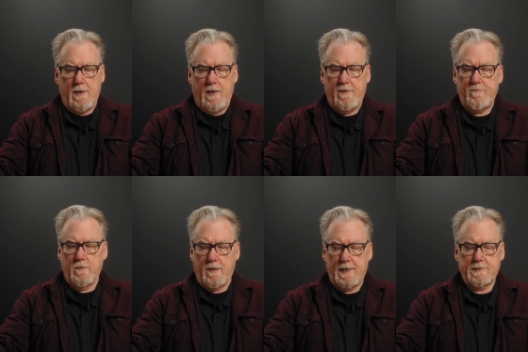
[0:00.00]
If you
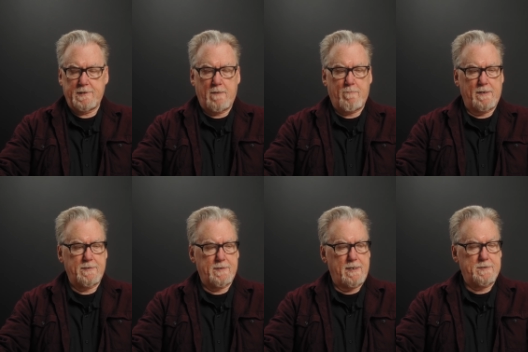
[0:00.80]
like
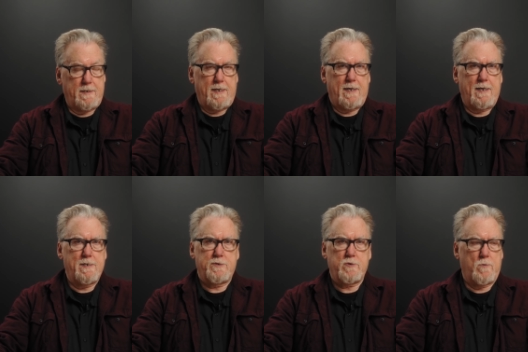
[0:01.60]
side-by-sides, and I
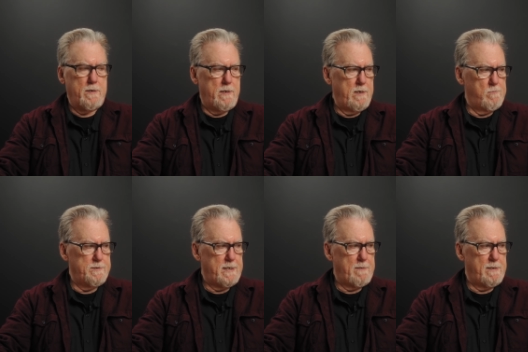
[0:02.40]
enjoy hunting with
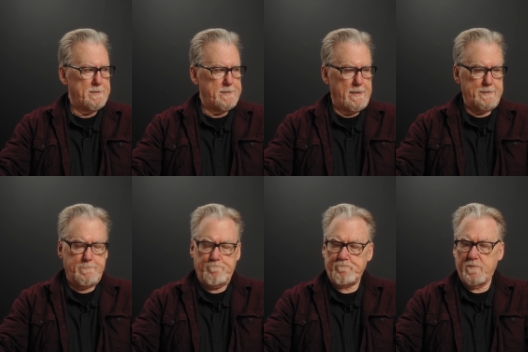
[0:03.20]
side-by-sides,
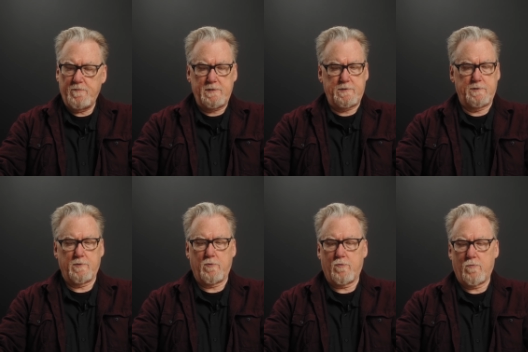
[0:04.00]
this is
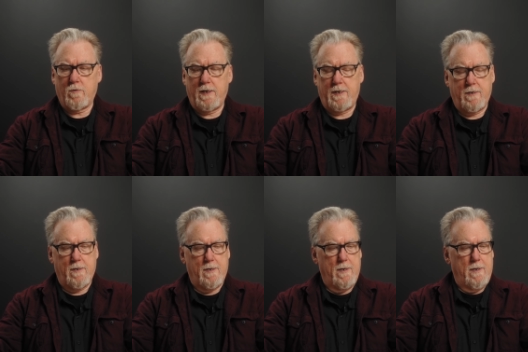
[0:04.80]
a great,
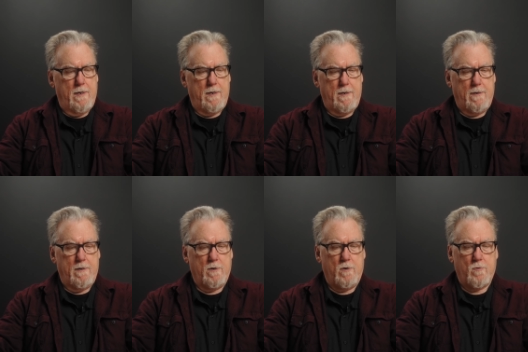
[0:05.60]
uh,
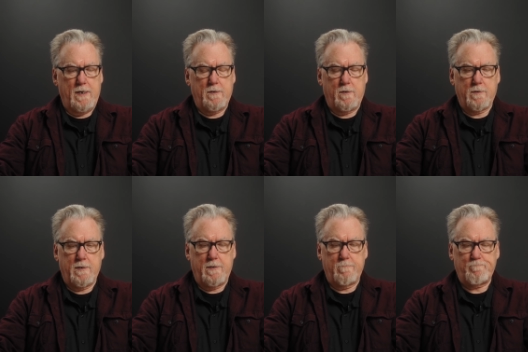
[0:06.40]
a great little
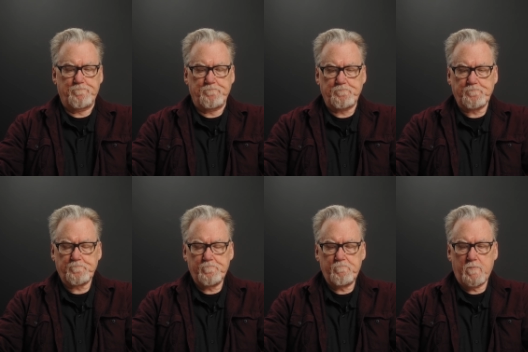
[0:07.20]
gun
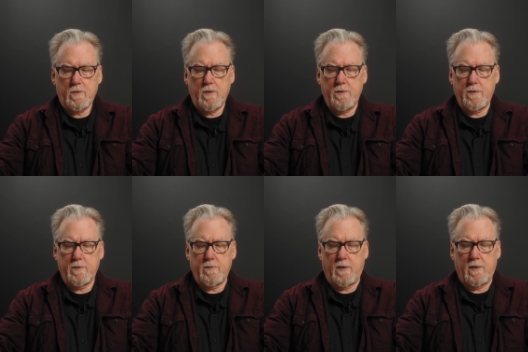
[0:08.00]

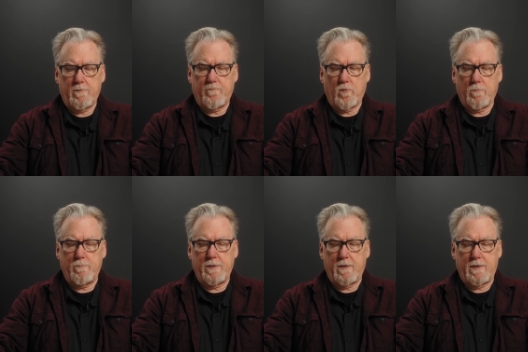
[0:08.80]
uh, for
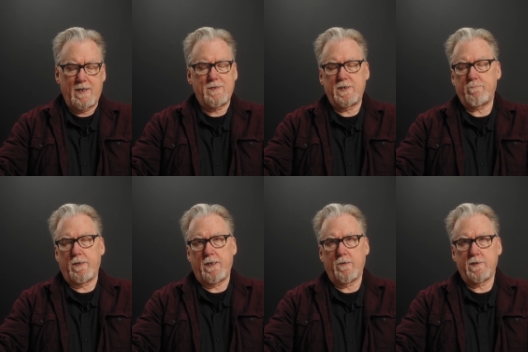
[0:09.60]
not just
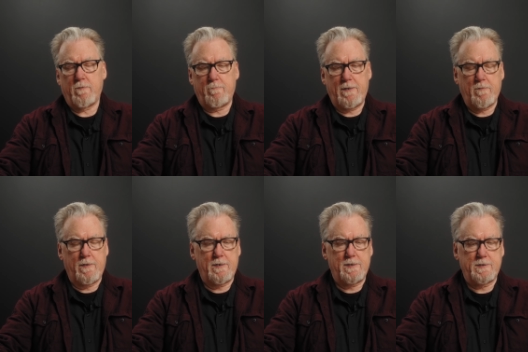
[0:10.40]
beginners, but people
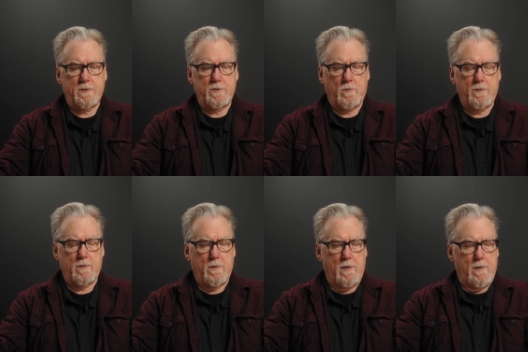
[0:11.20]
that just enjoy the,